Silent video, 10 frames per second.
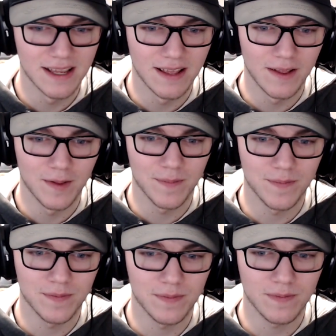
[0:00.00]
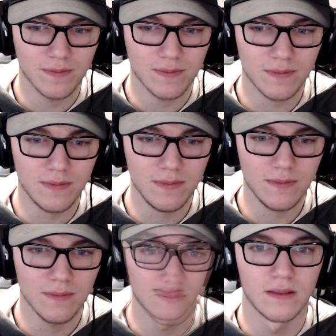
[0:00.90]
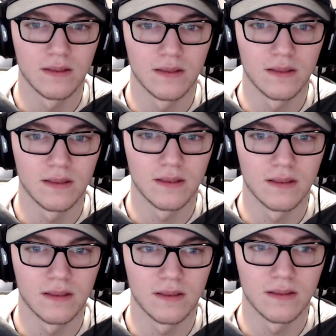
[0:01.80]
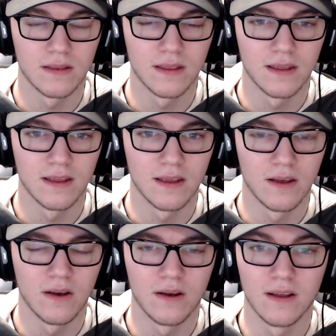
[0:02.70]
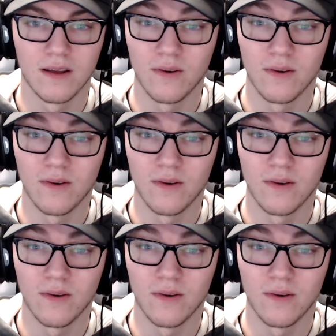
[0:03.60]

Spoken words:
[no speech]